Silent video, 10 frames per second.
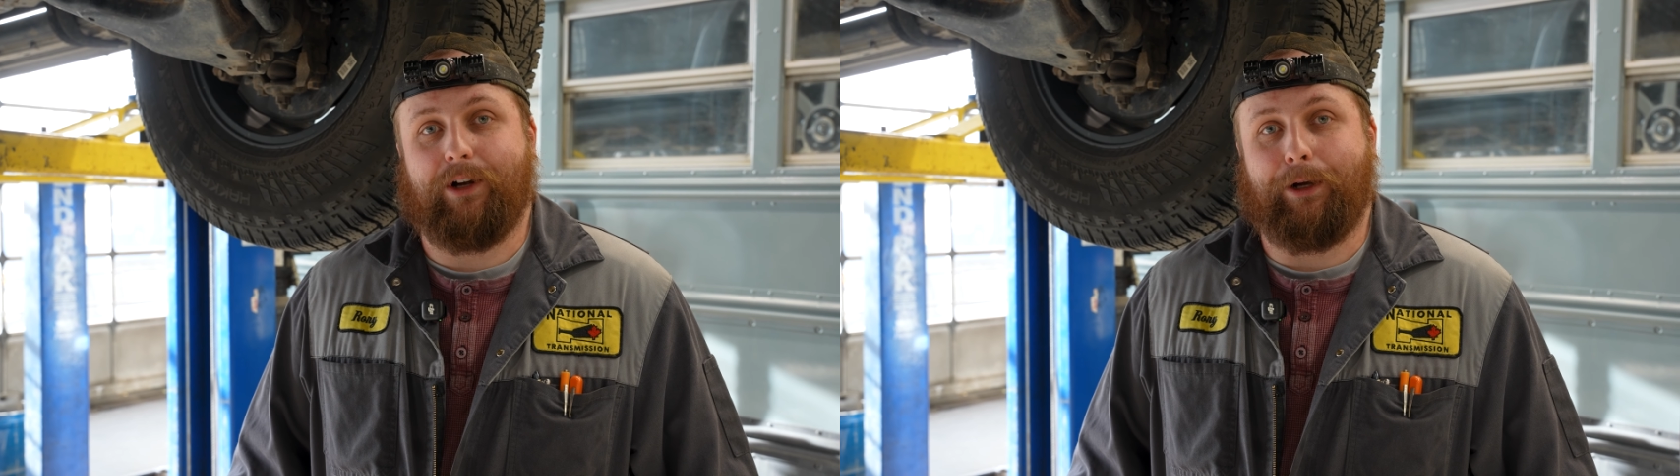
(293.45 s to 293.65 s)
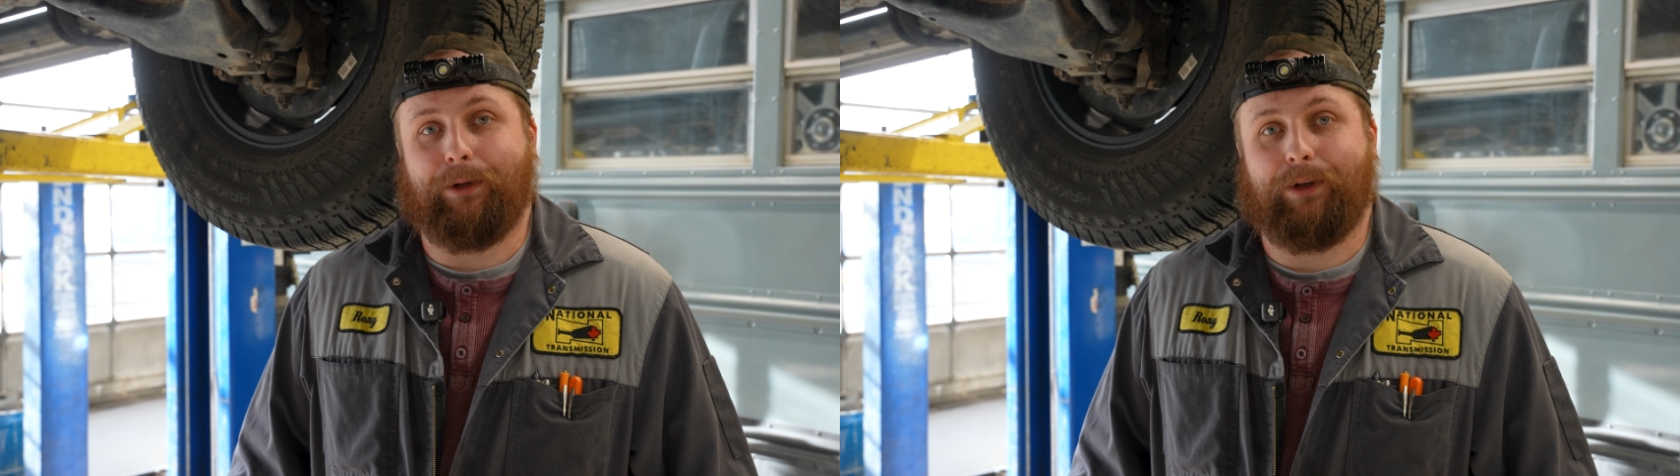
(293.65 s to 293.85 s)

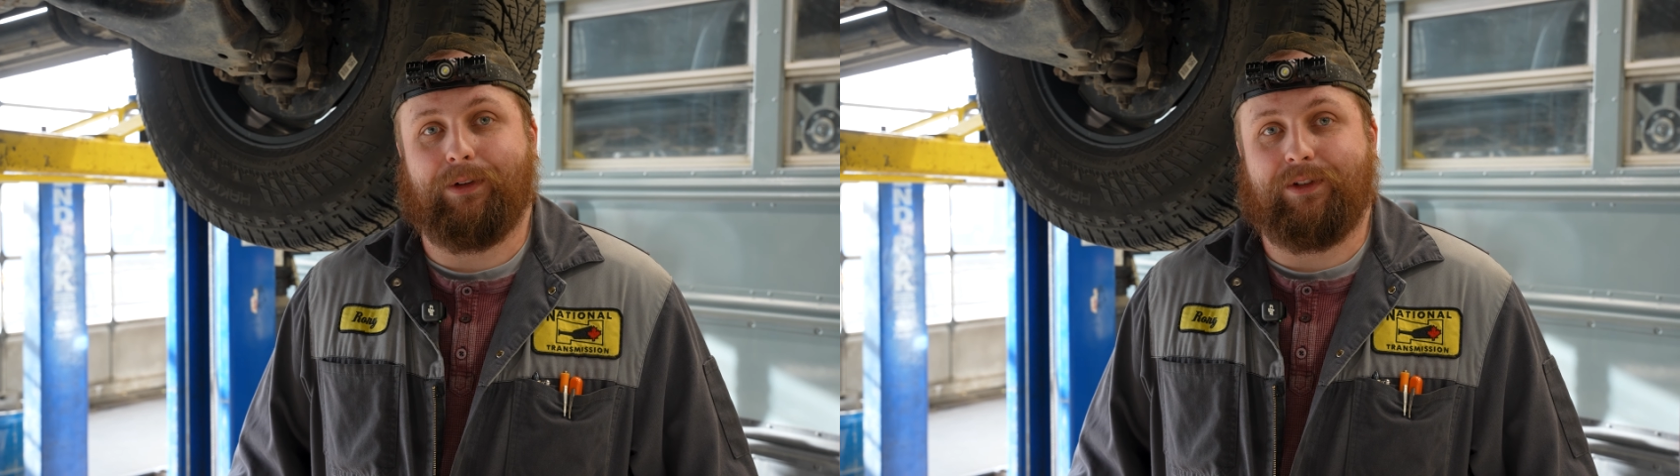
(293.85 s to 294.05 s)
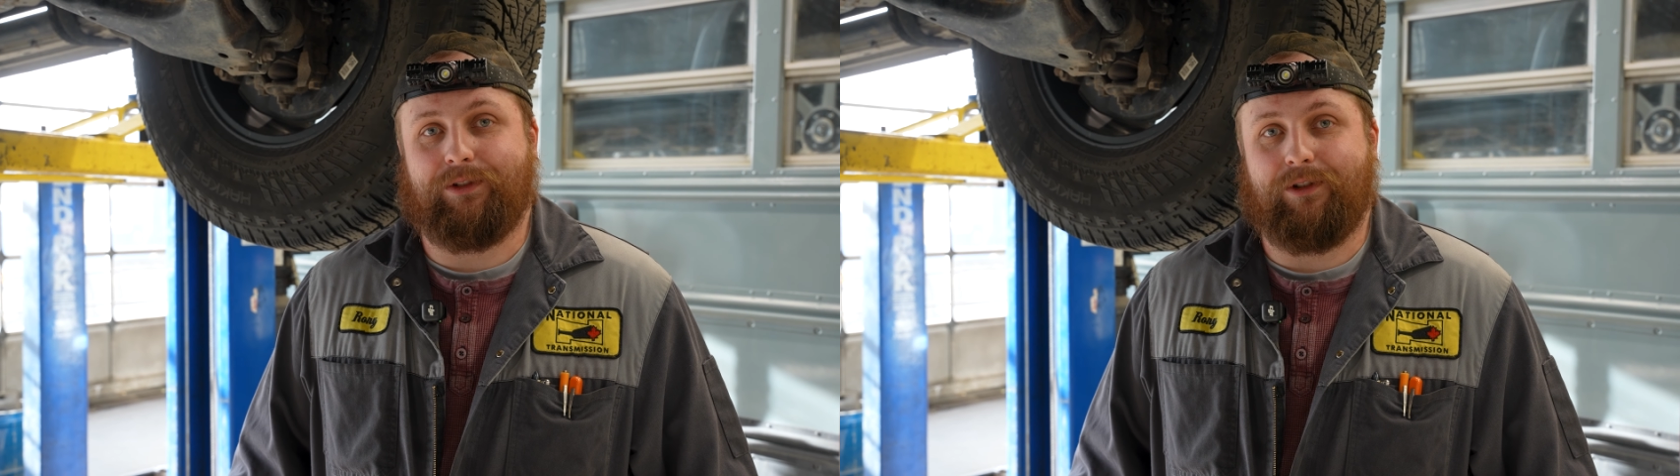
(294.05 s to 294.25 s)

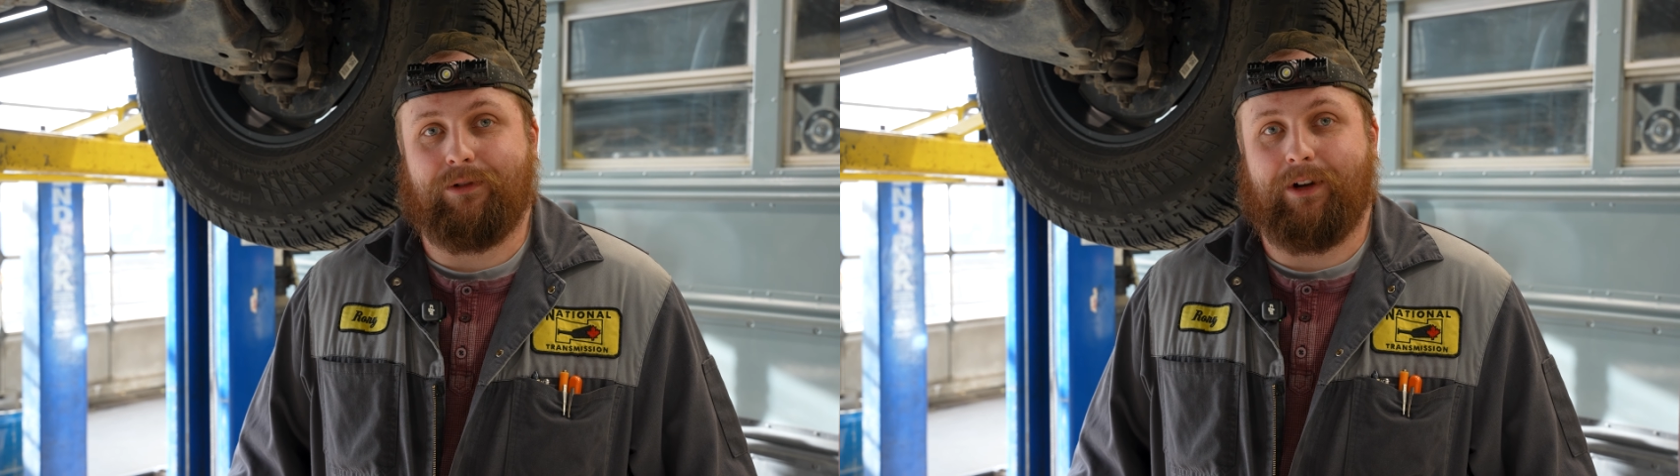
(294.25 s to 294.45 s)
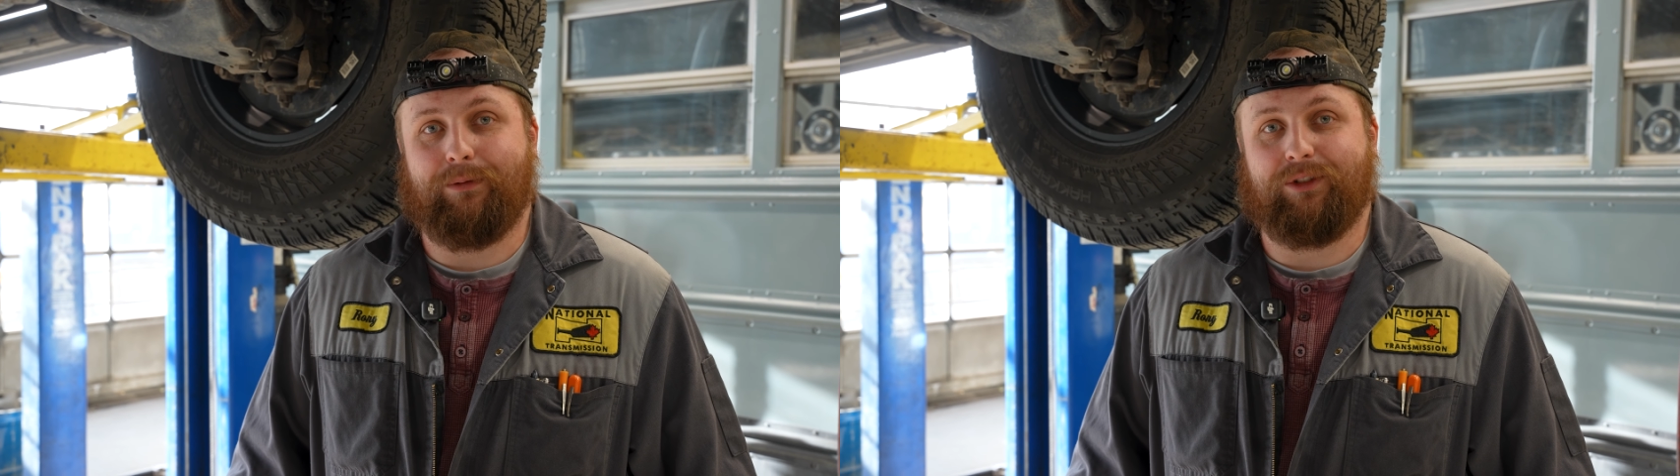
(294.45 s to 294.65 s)
regularly so
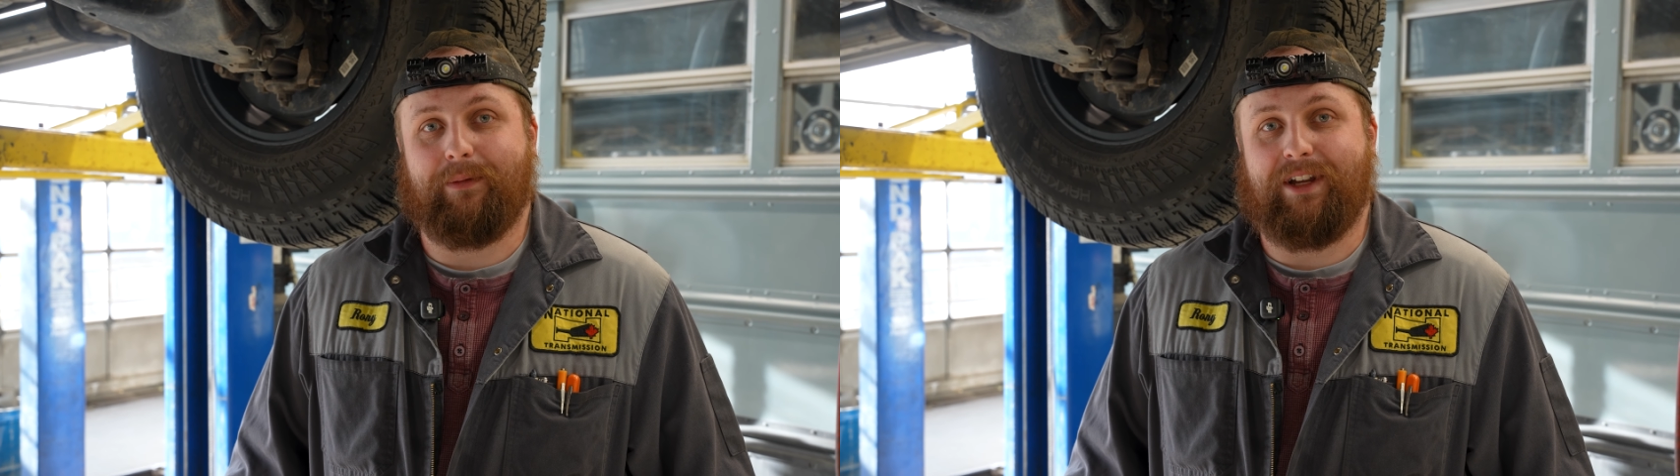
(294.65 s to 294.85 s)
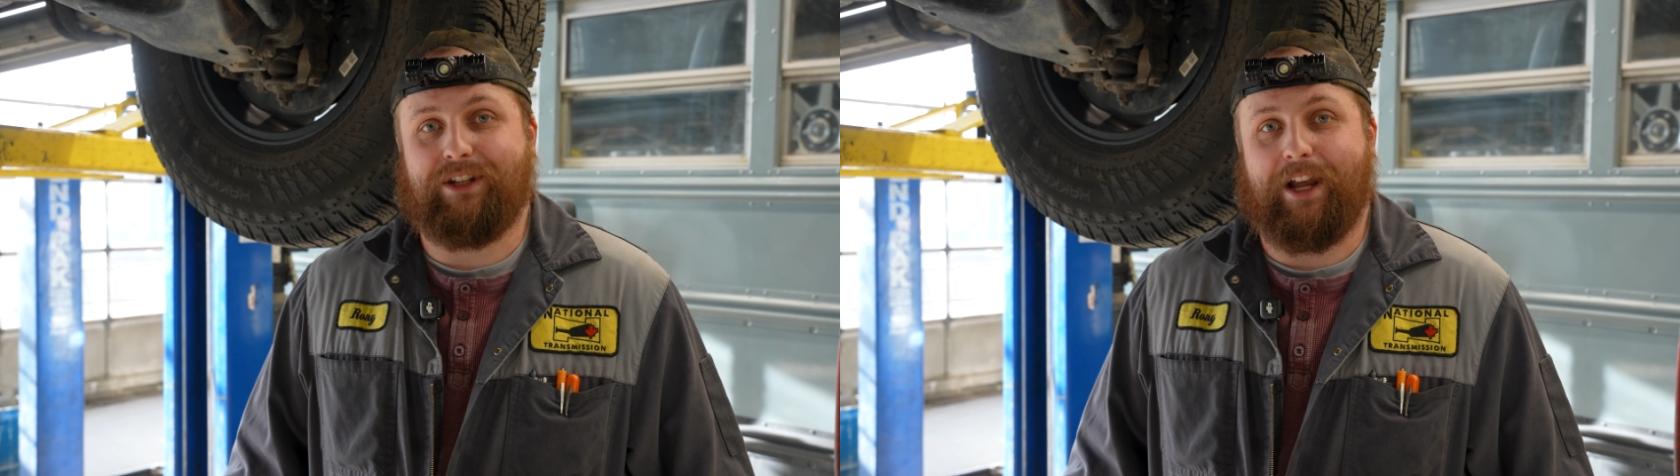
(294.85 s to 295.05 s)
you're able to
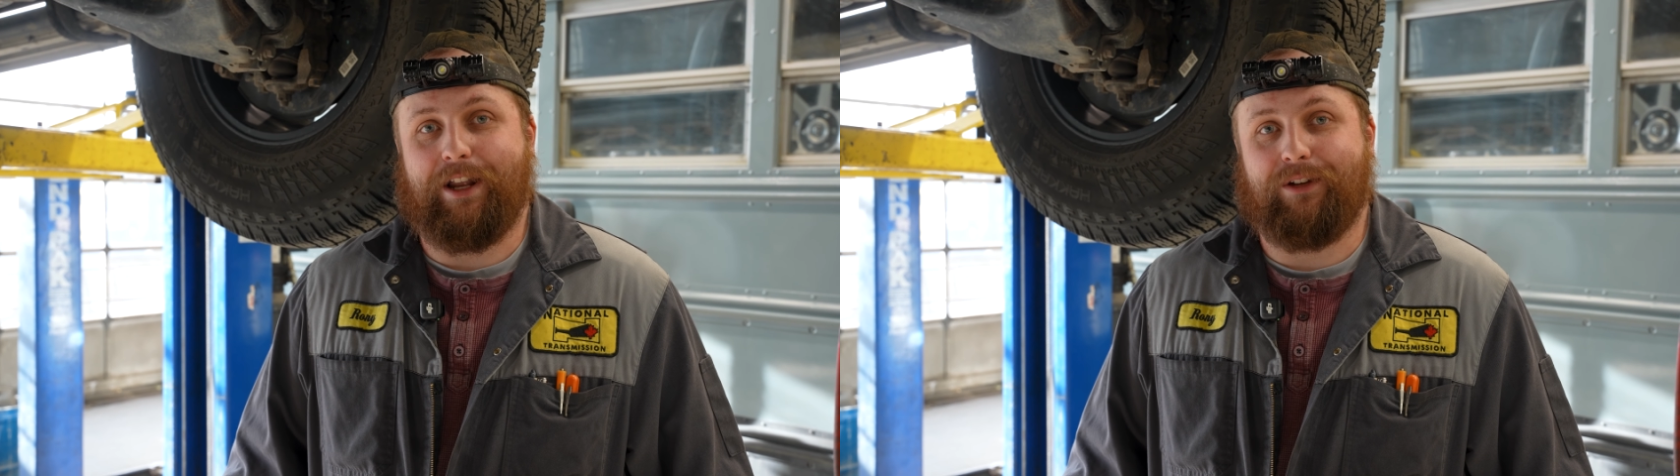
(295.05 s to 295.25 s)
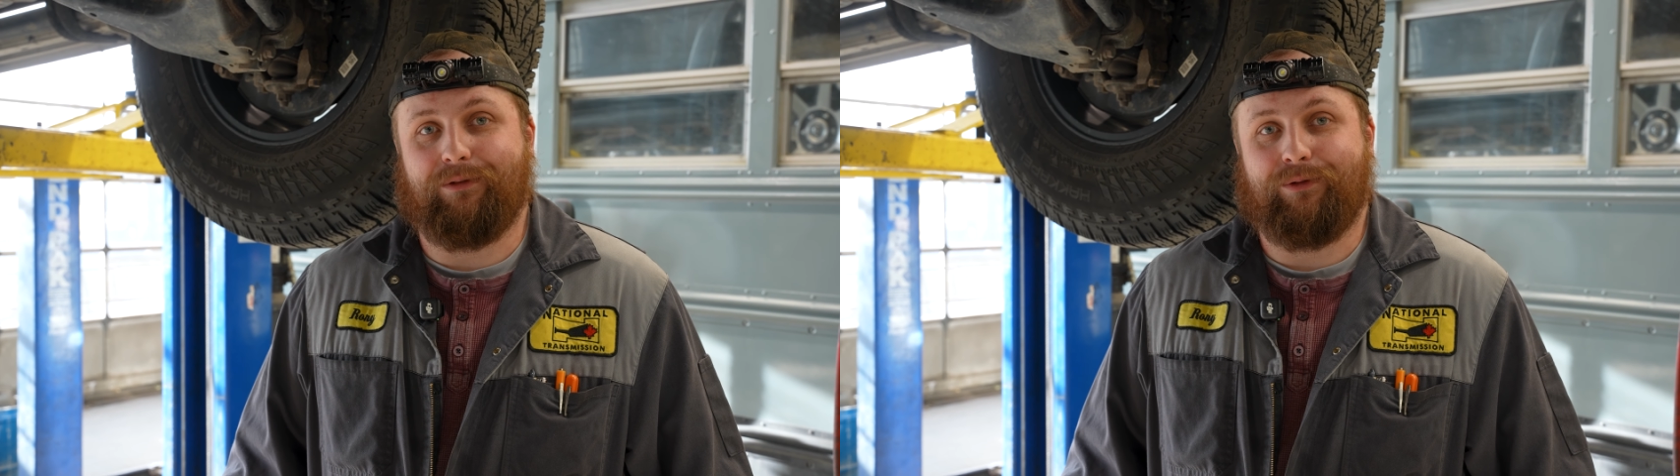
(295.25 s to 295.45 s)
maintain
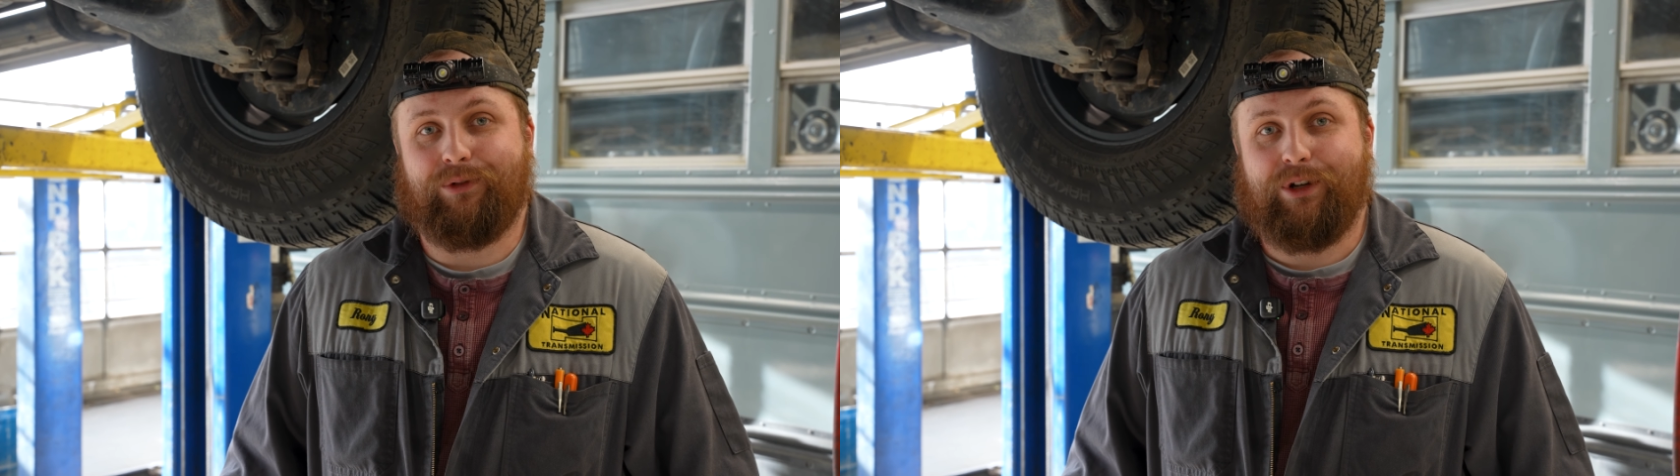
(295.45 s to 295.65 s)
it and